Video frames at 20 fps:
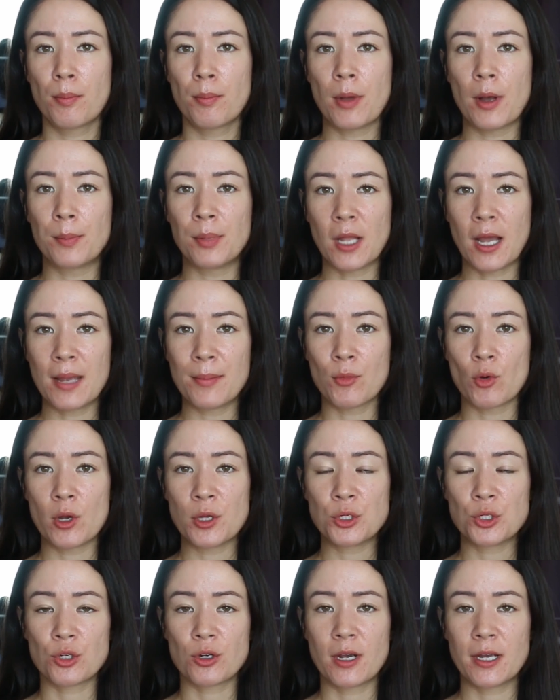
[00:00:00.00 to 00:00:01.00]
apply
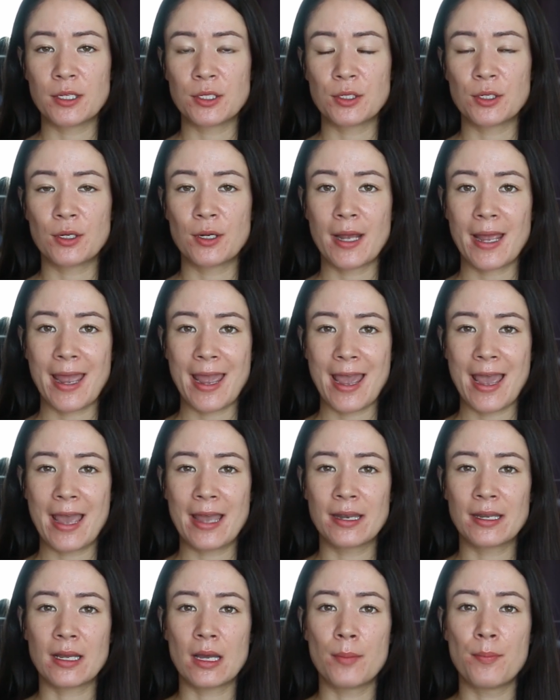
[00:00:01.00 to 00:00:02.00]
moisturizer
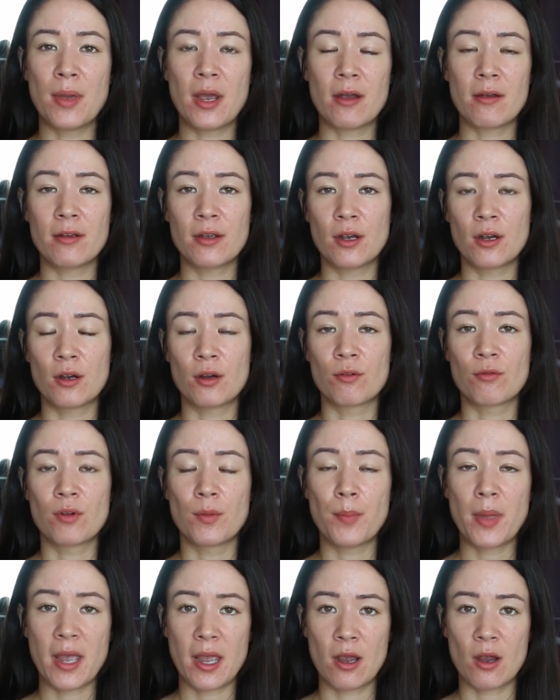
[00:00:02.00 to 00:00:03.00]
and a barrier
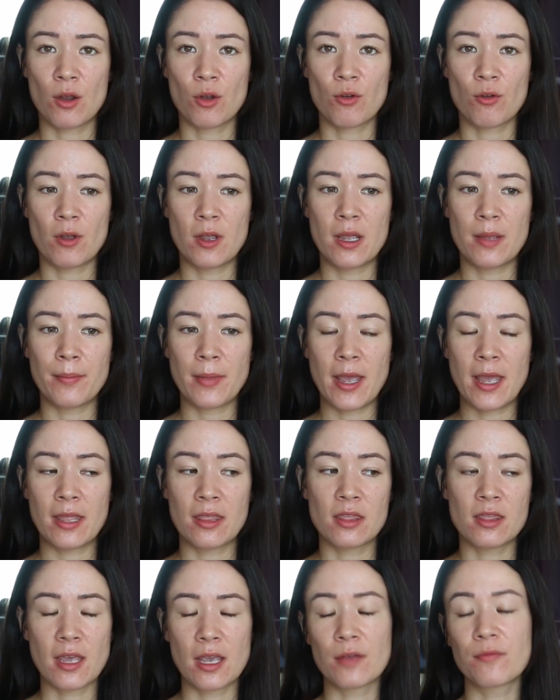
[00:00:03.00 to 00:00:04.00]
repair cream,
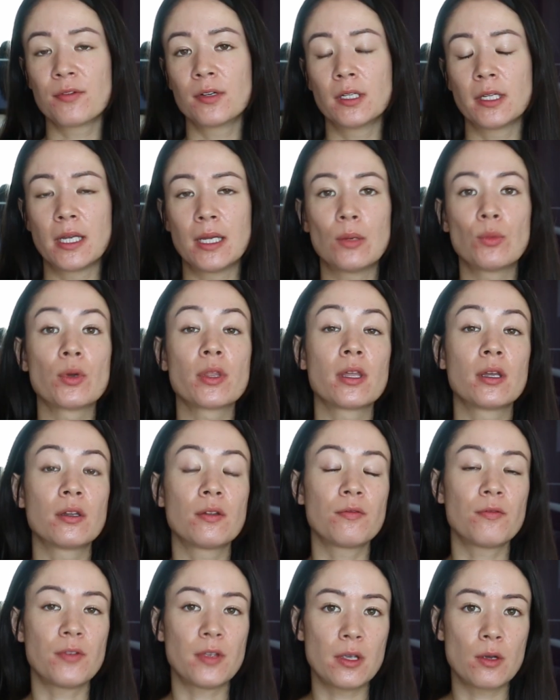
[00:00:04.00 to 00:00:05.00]
and thankfully within
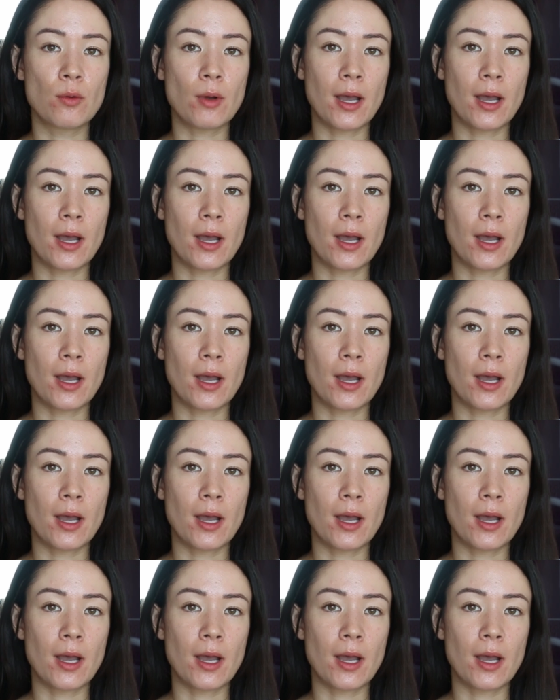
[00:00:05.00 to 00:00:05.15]
a few